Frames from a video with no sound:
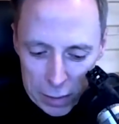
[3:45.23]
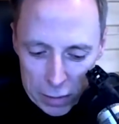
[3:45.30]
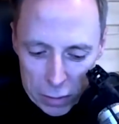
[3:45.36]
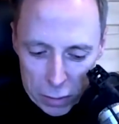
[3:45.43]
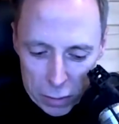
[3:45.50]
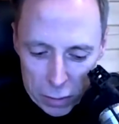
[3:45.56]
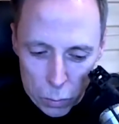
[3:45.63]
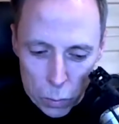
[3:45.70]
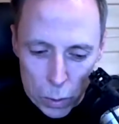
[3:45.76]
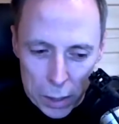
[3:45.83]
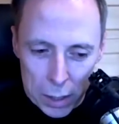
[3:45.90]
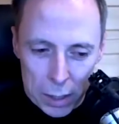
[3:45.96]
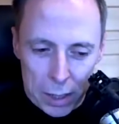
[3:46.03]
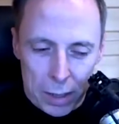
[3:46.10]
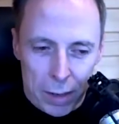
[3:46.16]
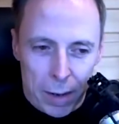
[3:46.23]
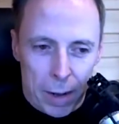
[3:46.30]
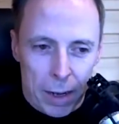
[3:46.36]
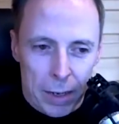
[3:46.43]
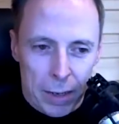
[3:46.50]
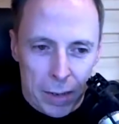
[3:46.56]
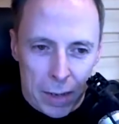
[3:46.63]
So when
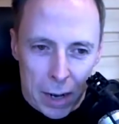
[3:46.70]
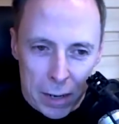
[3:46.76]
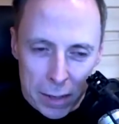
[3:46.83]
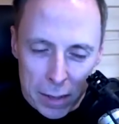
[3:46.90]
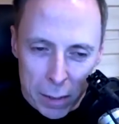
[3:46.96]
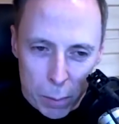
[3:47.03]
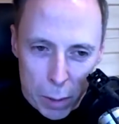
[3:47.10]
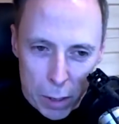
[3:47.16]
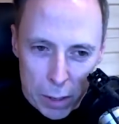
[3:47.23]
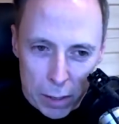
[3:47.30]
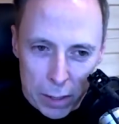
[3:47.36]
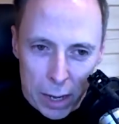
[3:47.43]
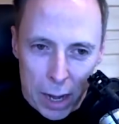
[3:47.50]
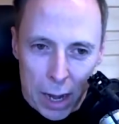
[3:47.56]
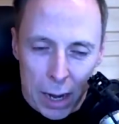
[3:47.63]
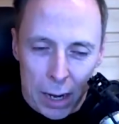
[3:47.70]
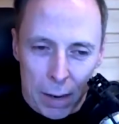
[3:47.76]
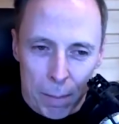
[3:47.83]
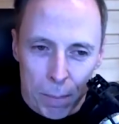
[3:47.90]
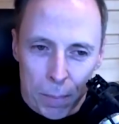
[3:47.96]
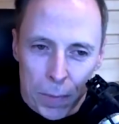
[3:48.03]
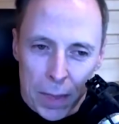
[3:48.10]
I started the blog,
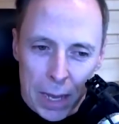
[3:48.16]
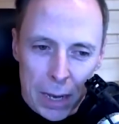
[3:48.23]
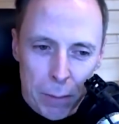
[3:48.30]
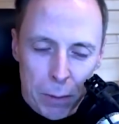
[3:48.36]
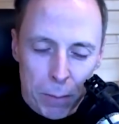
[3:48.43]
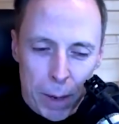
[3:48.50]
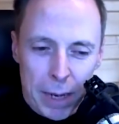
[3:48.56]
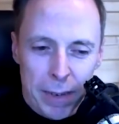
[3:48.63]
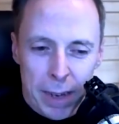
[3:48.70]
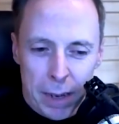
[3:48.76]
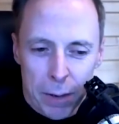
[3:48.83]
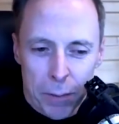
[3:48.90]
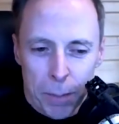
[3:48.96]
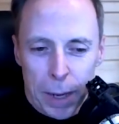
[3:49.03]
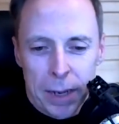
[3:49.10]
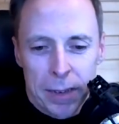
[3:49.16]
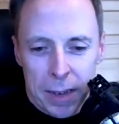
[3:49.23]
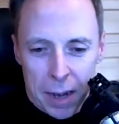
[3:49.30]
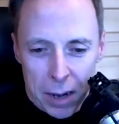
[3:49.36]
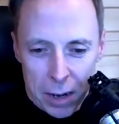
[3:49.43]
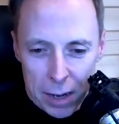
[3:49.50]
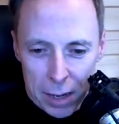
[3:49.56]
it was basically I was based in
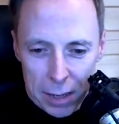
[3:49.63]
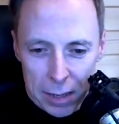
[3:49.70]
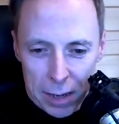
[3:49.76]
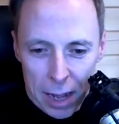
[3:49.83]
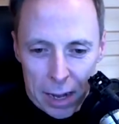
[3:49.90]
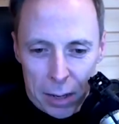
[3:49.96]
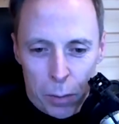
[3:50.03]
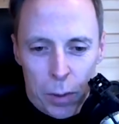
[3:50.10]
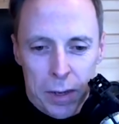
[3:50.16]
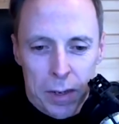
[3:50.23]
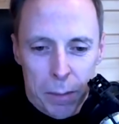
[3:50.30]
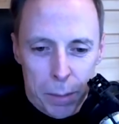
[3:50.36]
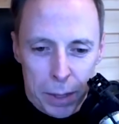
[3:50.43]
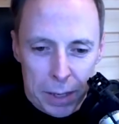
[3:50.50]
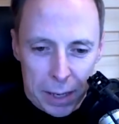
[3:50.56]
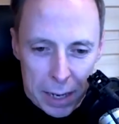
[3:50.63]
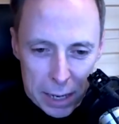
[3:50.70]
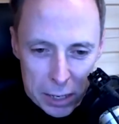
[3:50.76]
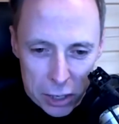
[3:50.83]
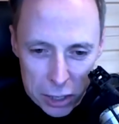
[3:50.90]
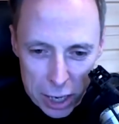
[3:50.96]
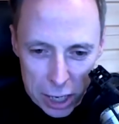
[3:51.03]
Ireland and I wanted to build an
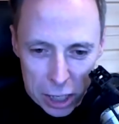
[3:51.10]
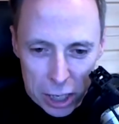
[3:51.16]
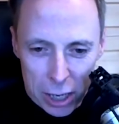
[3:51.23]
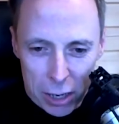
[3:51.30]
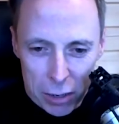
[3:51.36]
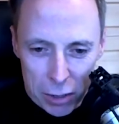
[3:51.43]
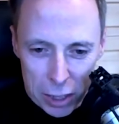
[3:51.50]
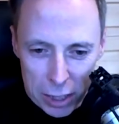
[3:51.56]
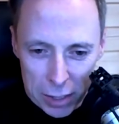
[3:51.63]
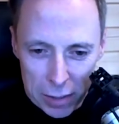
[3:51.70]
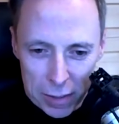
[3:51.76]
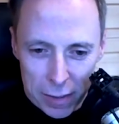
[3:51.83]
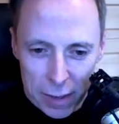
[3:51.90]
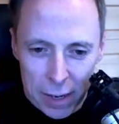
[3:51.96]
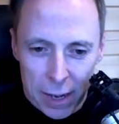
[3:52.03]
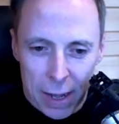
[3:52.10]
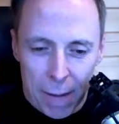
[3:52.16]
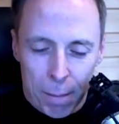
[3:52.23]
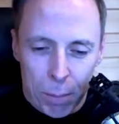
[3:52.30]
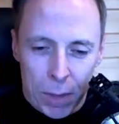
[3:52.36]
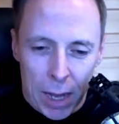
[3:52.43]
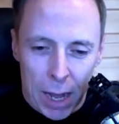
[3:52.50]
international audience.
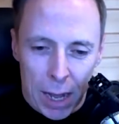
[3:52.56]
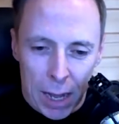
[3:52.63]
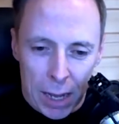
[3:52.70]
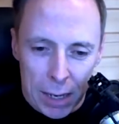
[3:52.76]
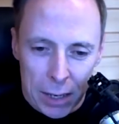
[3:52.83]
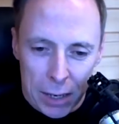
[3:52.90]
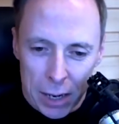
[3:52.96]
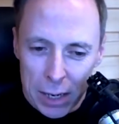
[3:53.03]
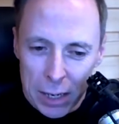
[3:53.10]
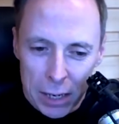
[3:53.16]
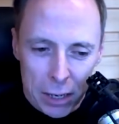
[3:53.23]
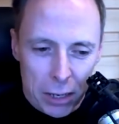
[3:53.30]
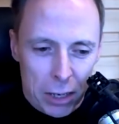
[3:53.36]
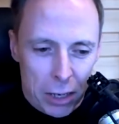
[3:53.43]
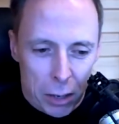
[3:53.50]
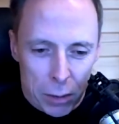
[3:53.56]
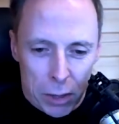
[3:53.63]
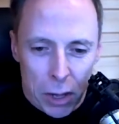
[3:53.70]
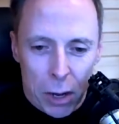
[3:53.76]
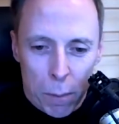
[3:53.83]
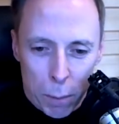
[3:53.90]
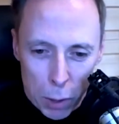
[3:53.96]
And I
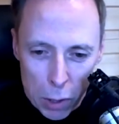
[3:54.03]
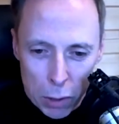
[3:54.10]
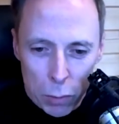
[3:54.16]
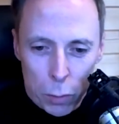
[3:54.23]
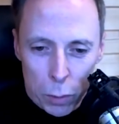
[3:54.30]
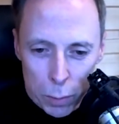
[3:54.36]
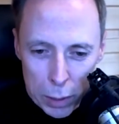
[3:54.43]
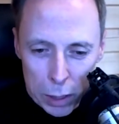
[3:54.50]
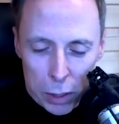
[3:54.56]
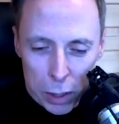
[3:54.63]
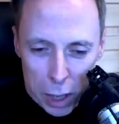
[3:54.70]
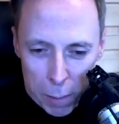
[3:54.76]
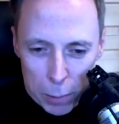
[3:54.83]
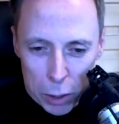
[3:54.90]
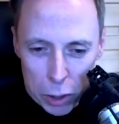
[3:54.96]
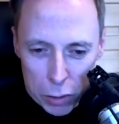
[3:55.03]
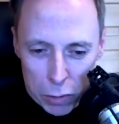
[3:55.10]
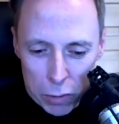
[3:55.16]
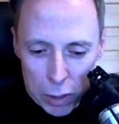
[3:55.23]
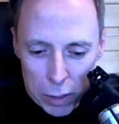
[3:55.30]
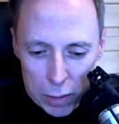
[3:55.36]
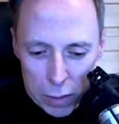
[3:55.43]
thought a blog would be a good
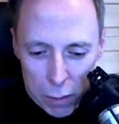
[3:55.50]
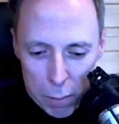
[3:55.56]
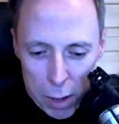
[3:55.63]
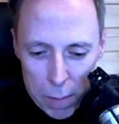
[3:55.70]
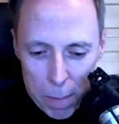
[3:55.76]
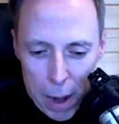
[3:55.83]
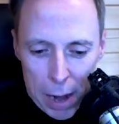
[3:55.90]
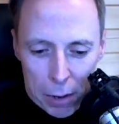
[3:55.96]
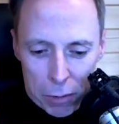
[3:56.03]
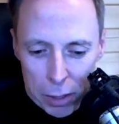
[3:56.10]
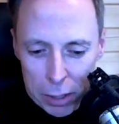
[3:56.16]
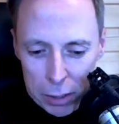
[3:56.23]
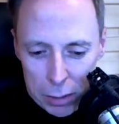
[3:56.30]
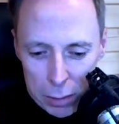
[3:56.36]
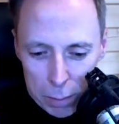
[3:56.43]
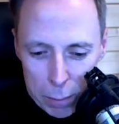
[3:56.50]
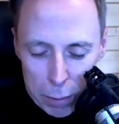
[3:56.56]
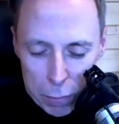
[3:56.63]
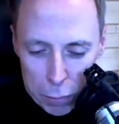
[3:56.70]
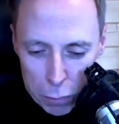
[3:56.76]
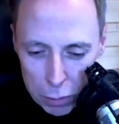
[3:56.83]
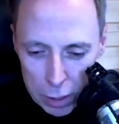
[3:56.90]
opportunity. So my background
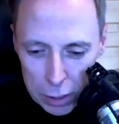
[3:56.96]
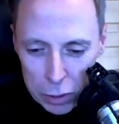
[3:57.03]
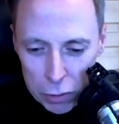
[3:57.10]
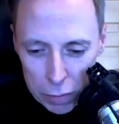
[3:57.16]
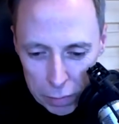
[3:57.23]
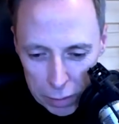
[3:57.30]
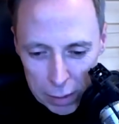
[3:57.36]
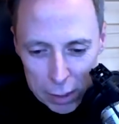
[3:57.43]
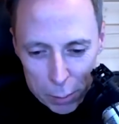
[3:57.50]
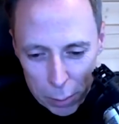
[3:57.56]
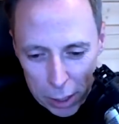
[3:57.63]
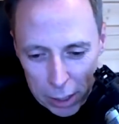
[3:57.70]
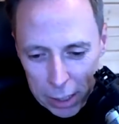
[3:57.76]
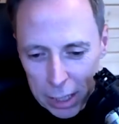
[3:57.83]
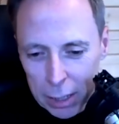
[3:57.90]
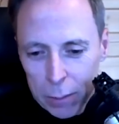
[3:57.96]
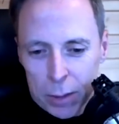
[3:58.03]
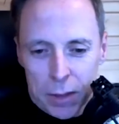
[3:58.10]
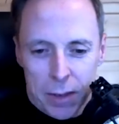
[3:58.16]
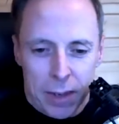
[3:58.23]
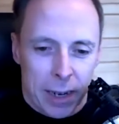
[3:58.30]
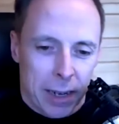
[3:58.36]
before I drifted into marketing was
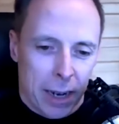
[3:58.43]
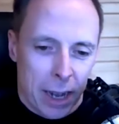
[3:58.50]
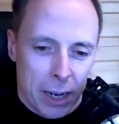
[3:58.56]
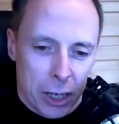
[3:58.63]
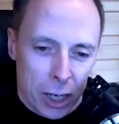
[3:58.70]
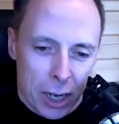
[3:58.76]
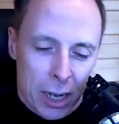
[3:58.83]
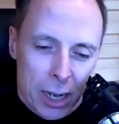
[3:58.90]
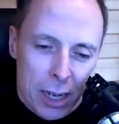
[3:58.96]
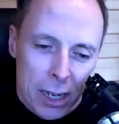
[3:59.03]
technology.